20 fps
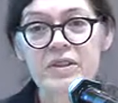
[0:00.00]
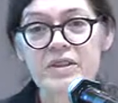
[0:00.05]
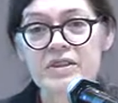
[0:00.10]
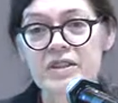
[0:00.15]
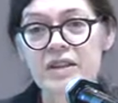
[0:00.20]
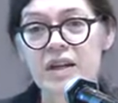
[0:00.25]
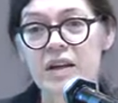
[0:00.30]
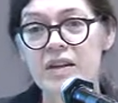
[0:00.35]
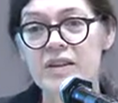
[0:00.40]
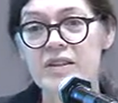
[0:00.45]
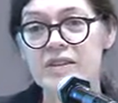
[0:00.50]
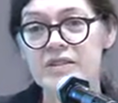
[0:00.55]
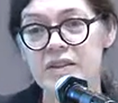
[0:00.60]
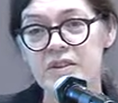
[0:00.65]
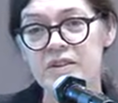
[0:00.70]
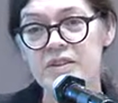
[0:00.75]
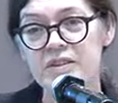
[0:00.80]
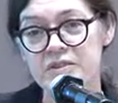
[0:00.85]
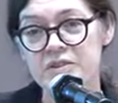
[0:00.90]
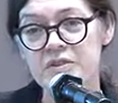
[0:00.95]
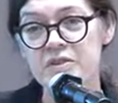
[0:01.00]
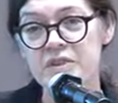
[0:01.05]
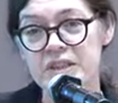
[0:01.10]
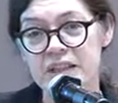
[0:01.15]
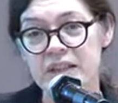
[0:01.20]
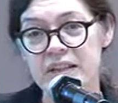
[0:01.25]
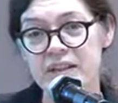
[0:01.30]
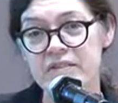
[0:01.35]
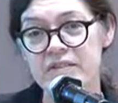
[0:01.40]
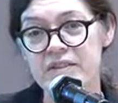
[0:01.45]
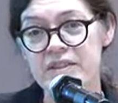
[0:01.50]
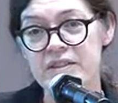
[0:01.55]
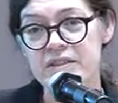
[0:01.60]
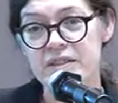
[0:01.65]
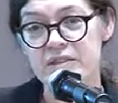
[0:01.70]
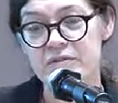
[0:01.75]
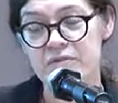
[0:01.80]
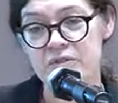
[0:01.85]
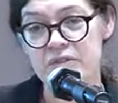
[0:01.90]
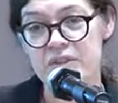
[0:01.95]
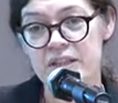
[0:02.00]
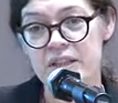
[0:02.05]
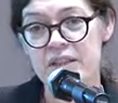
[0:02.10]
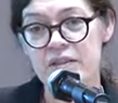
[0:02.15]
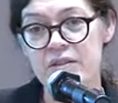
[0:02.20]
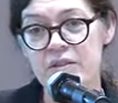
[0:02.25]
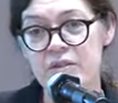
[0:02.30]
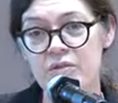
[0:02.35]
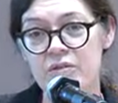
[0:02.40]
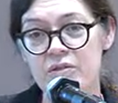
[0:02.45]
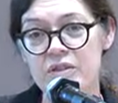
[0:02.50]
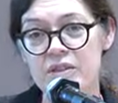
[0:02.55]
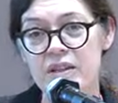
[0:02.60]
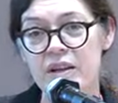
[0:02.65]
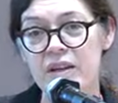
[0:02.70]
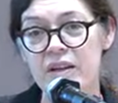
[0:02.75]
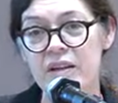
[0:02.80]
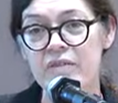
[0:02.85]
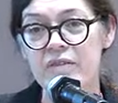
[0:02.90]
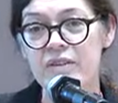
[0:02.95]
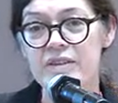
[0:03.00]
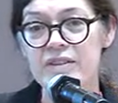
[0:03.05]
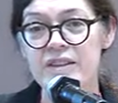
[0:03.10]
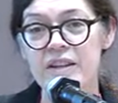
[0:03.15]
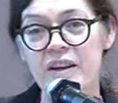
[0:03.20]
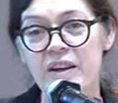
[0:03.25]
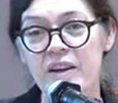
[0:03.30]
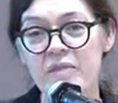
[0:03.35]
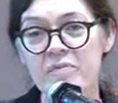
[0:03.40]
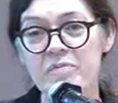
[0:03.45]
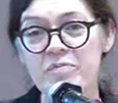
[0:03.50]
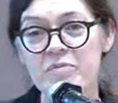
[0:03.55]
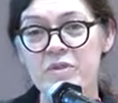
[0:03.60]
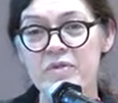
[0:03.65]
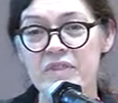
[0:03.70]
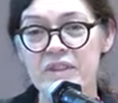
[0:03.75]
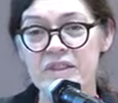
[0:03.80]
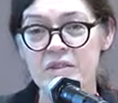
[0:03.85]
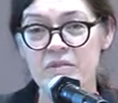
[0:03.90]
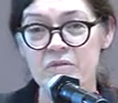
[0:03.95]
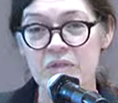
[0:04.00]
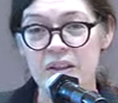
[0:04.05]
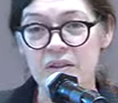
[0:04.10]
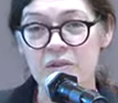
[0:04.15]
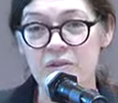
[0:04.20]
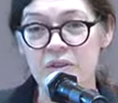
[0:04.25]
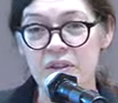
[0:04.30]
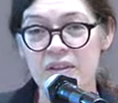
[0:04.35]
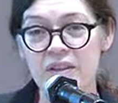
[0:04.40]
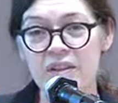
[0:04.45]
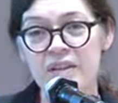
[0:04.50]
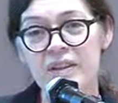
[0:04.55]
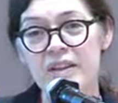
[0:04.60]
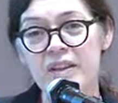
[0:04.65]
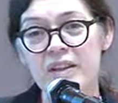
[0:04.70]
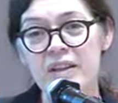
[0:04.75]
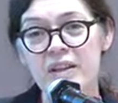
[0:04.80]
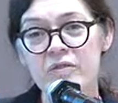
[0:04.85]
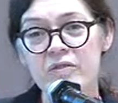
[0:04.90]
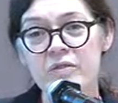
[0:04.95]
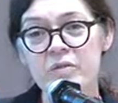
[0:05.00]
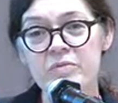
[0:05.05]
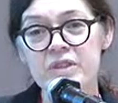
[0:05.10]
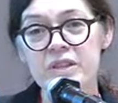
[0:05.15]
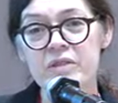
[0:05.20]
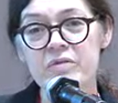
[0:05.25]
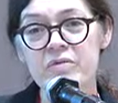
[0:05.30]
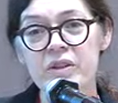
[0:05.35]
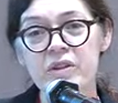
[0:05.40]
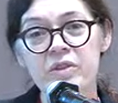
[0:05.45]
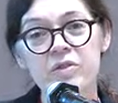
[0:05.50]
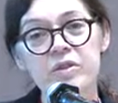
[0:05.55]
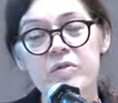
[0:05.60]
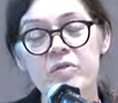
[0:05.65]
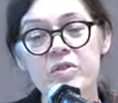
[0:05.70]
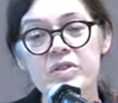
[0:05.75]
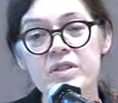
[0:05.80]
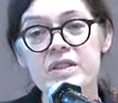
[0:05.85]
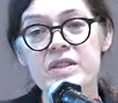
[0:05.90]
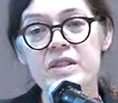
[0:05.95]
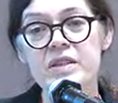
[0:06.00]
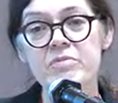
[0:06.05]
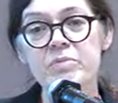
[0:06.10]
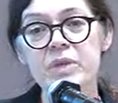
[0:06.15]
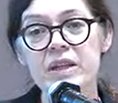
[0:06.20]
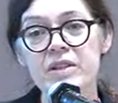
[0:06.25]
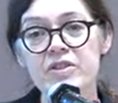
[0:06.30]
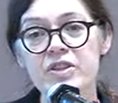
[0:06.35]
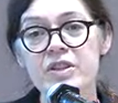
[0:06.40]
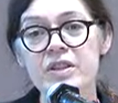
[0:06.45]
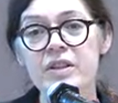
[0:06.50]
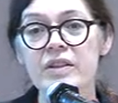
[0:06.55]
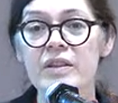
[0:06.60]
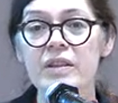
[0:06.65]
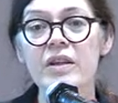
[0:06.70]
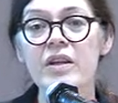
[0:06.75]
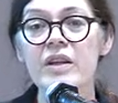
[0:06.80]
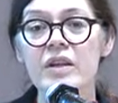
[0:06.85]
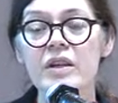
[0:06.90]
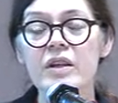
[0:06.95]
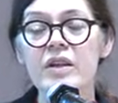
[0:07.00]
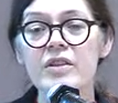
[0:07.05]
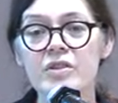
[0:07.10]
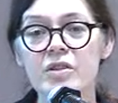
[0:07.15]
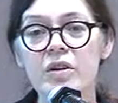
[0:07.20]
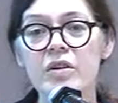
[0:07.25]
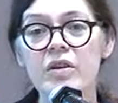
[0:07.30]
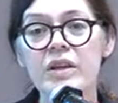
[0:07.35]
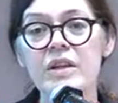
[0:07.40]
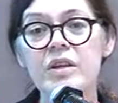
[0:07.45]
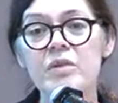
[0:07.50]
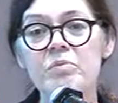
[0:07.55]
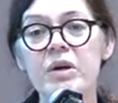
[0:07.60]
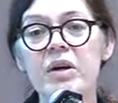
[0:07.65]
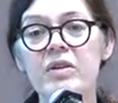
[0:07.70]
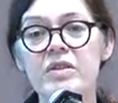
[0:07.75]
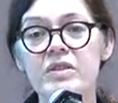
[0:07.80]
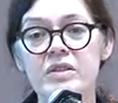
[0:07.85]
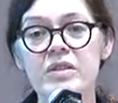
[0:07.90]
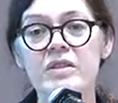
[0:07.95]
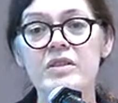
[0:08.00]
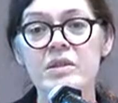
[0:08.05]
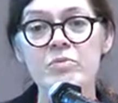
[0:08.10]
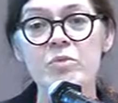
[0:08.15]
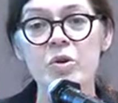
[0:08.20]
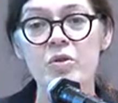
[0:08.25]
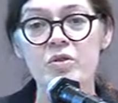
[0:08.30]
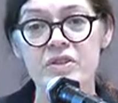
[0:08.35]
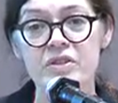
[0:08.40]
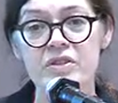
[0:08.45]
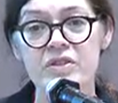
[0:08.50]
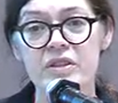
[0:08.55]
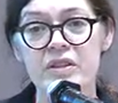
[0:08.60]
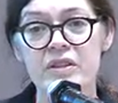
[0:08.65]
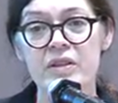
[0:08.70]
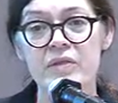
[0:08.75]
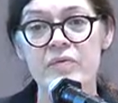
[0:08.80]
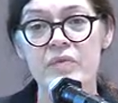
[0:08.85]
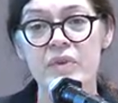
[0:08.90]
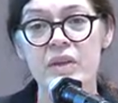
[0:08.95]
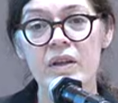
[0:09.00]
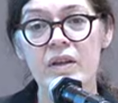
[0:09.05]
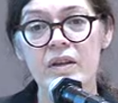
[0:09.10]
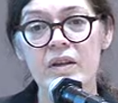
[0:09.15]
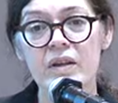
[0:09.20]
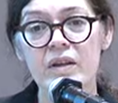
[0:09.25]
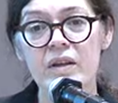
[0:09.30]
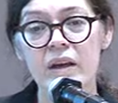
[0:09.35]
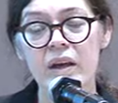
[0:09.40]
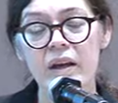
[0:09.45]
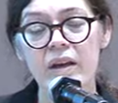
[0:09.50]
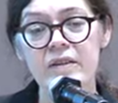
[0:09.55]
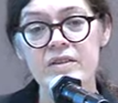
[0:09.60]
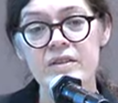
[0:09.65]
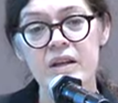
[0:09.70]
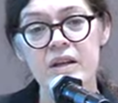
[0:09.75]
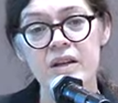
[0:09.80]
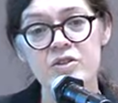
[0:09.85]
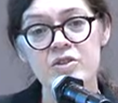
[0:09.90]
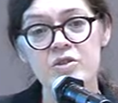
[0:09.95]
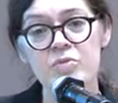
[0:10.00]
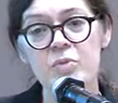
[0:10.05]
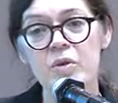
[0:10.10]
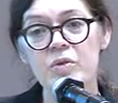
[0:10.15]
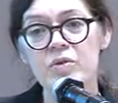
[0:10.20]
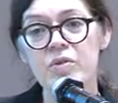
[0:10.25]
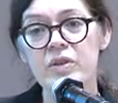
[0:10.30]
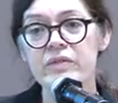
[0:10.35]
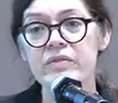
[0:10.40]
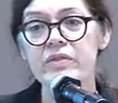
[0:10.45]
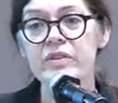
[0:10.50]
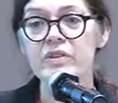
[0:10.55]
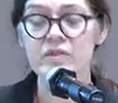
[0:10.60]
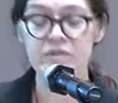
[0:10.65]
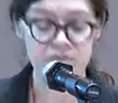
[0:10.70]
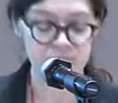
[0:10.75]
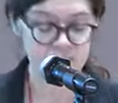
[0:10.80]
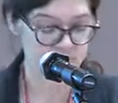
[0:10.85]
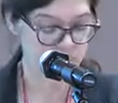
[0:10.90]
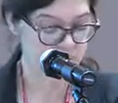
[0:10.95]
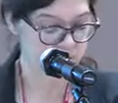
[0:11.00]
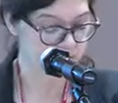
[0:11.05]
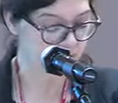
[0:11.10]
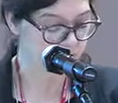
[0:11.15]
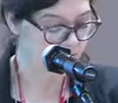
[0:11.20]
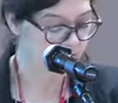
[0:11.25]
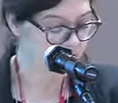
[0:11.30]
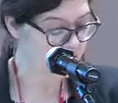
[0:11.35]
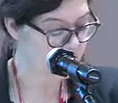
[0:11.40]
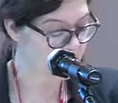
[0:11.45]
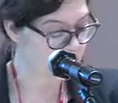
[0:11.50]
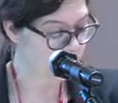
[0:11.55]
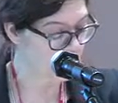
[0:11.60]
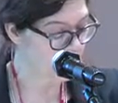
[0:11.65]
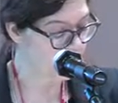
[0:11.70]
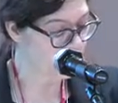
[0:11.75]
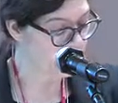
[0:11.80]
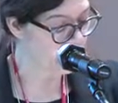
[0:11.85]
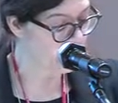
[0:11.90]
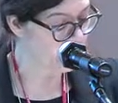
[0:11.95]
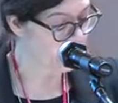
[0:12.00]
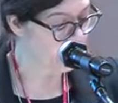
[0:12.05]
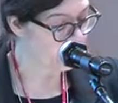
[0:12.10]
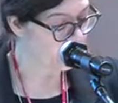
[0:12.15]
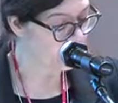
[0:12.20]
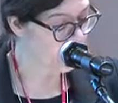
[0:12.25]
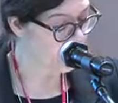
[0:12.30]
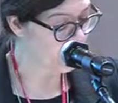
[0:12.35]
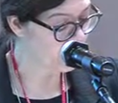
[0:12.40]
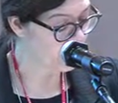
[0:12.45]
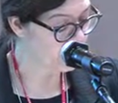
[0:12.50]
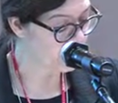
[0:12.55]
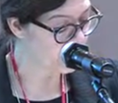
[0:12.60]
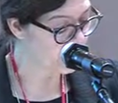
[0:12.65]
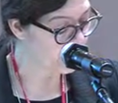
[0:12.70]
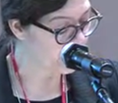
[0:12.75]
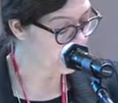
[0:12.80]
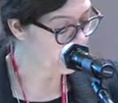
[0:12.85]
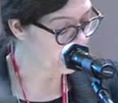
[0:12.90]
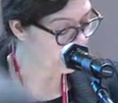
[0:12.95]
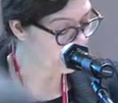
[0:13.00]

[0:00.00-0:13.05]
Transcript: We will start also today with the first keynote with Professor Hui from Tsinghua University in Beijing talking about democracy. And tomorrow it will be followed by our